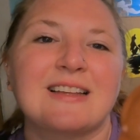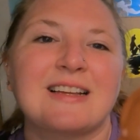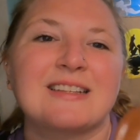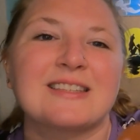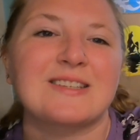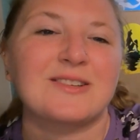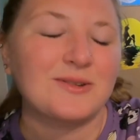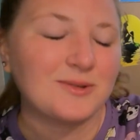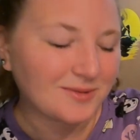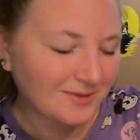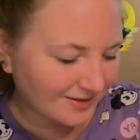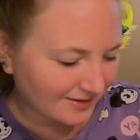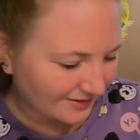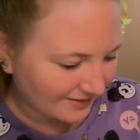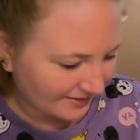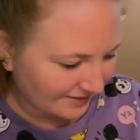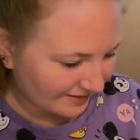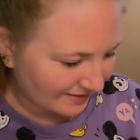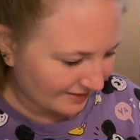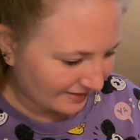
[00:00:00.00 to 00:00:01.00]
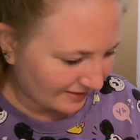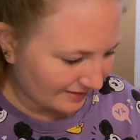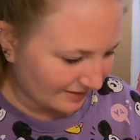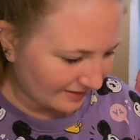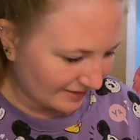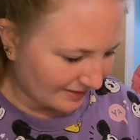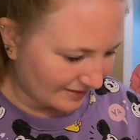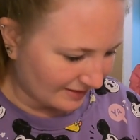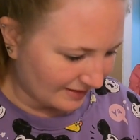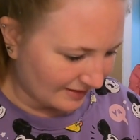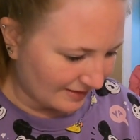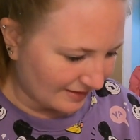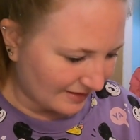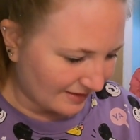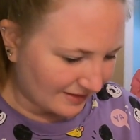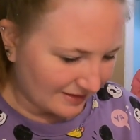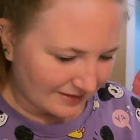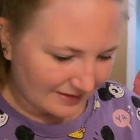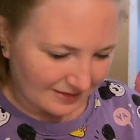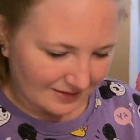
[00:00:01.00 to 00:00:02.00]
That's cool.
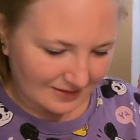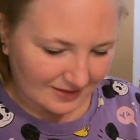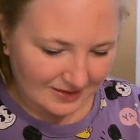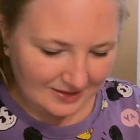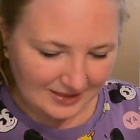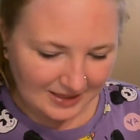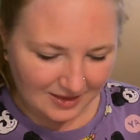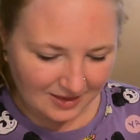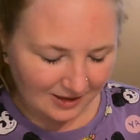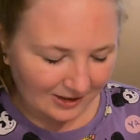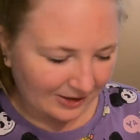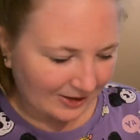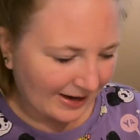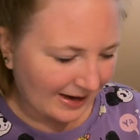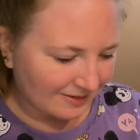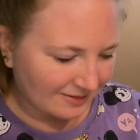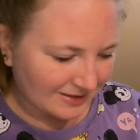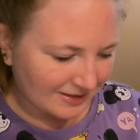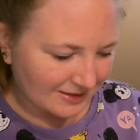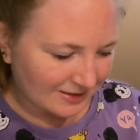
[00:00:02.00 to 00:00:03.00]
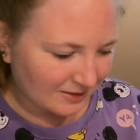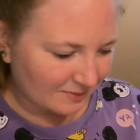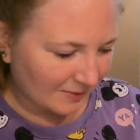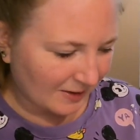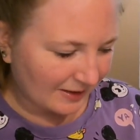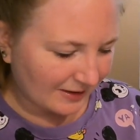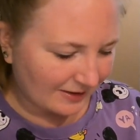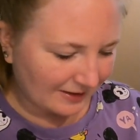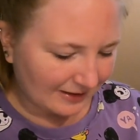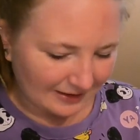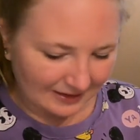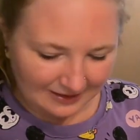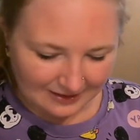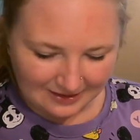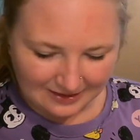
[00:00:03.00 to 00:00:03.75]
Looks like their crowns are sparkly.